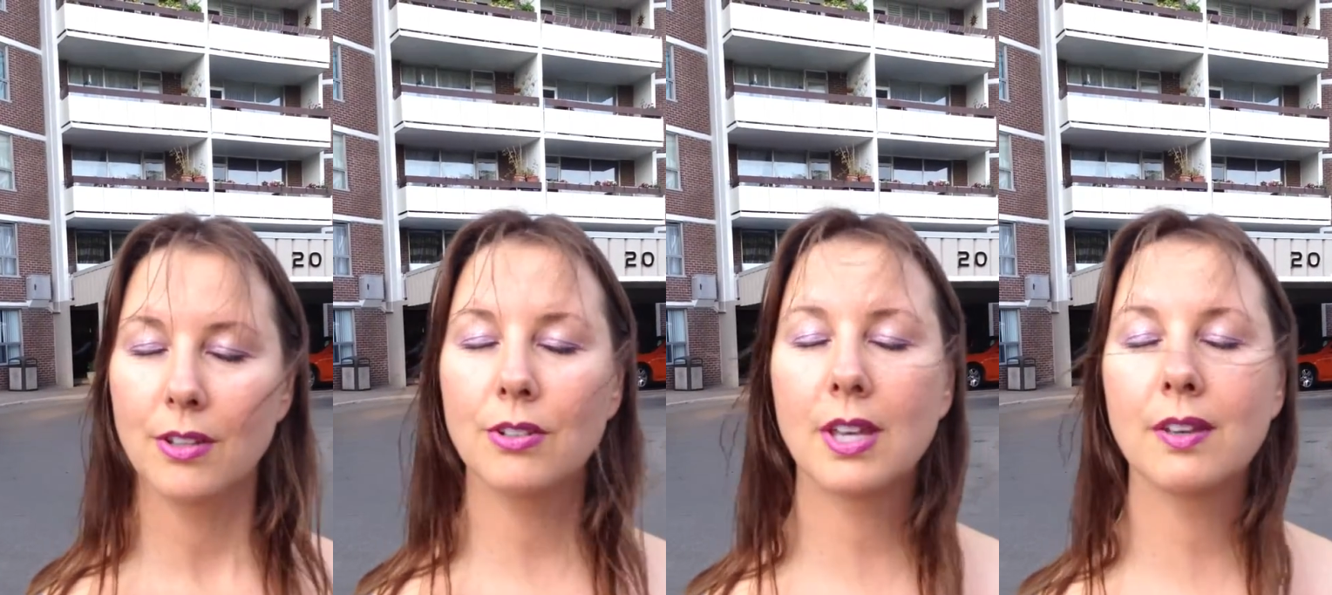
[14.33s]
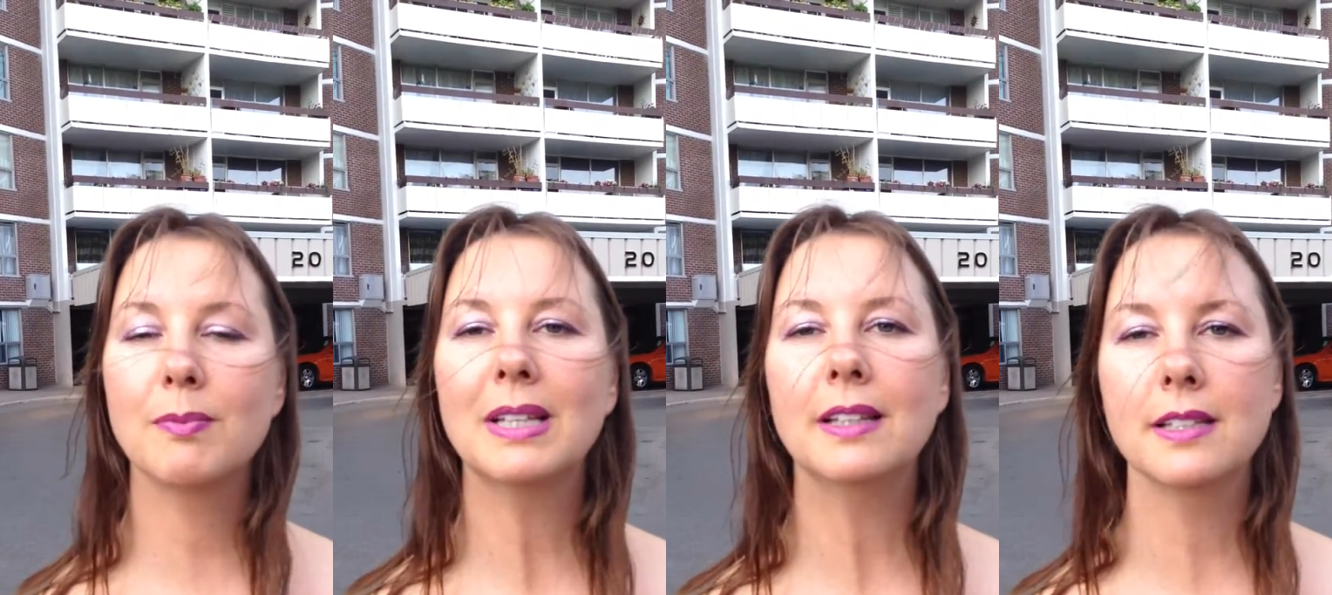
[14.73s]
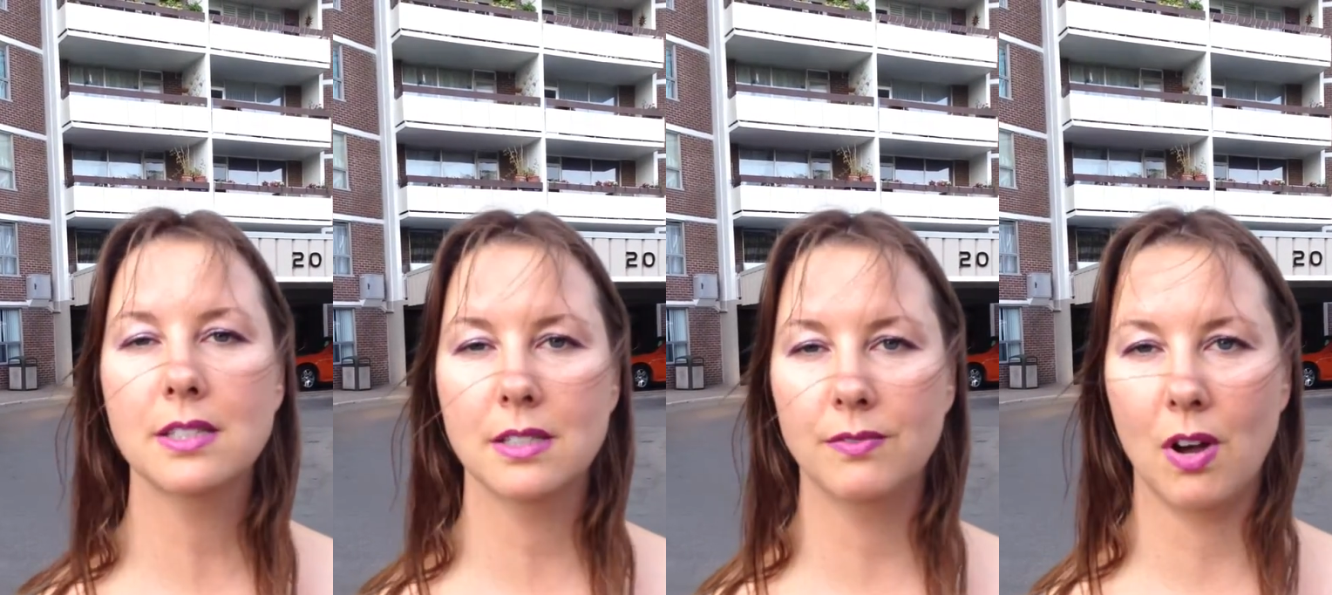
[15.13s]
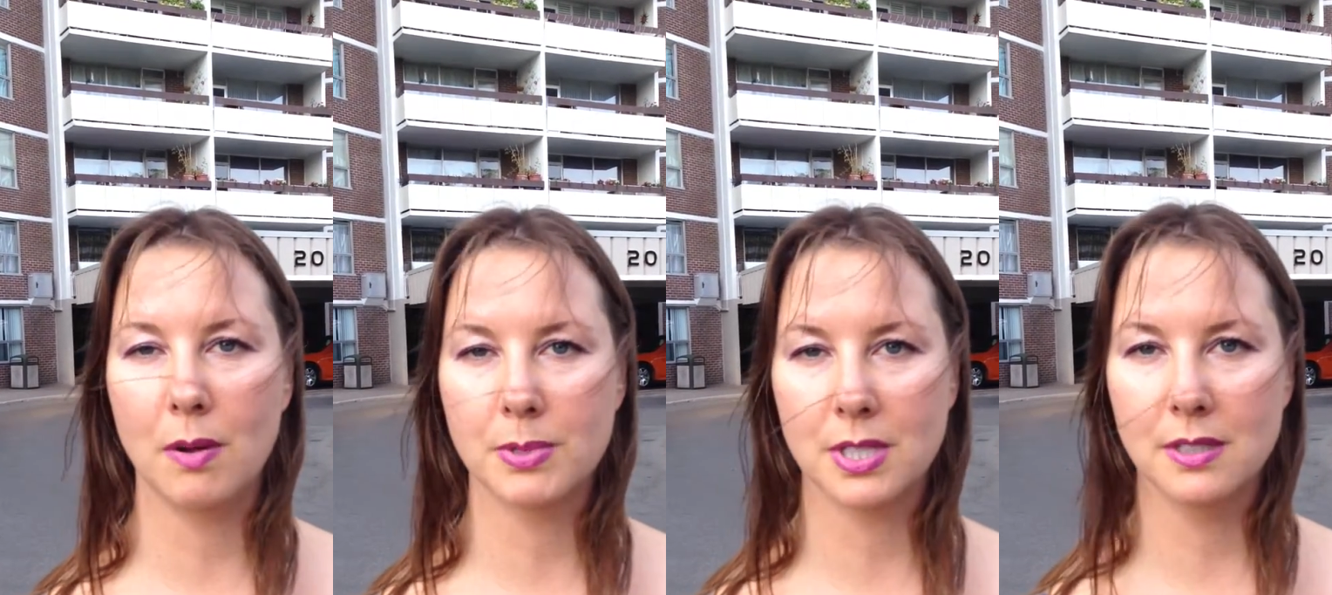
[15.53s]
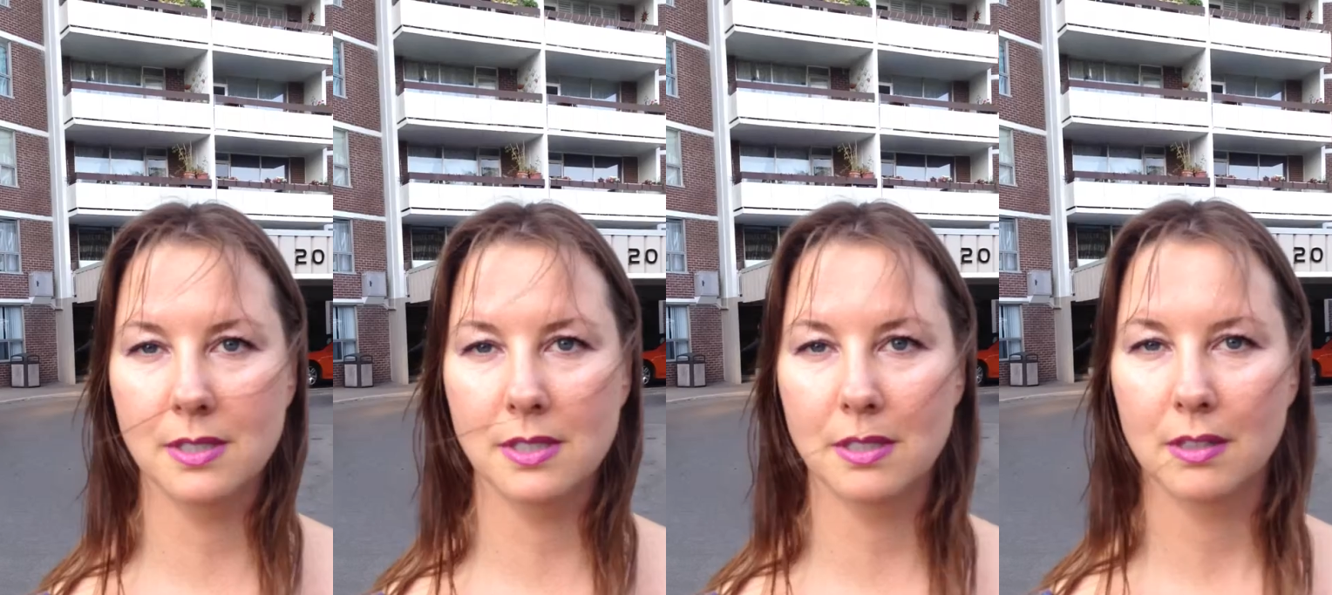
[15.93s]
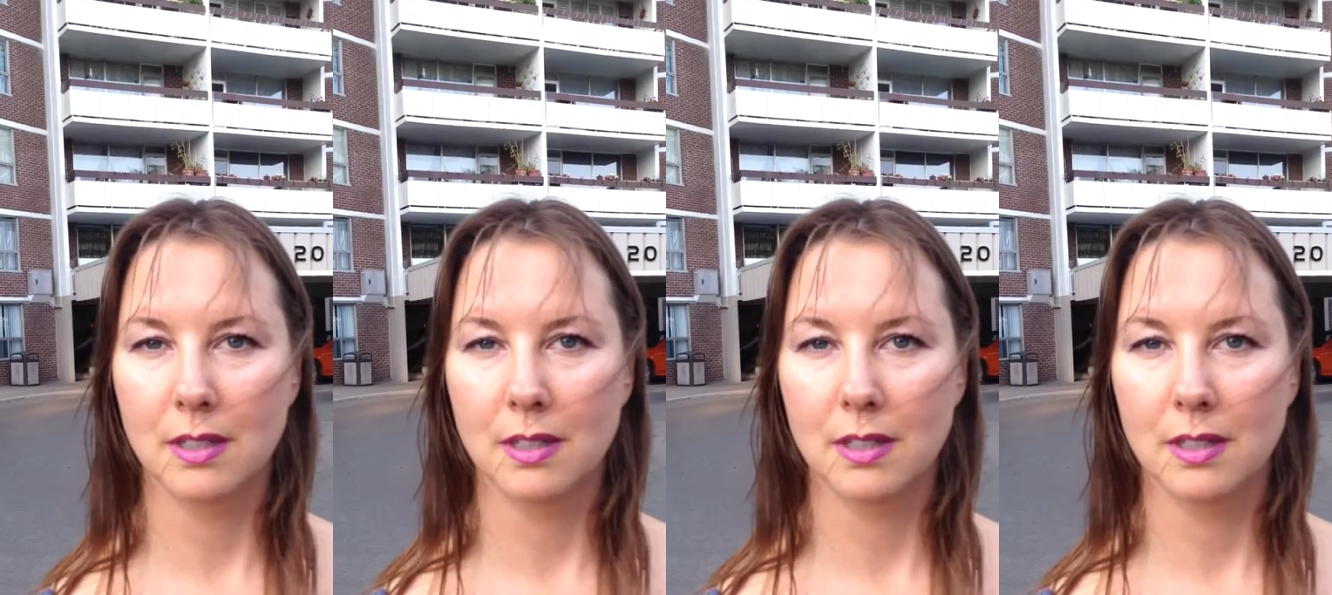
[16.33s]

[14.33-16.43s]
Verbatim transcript: you gave me lists of options,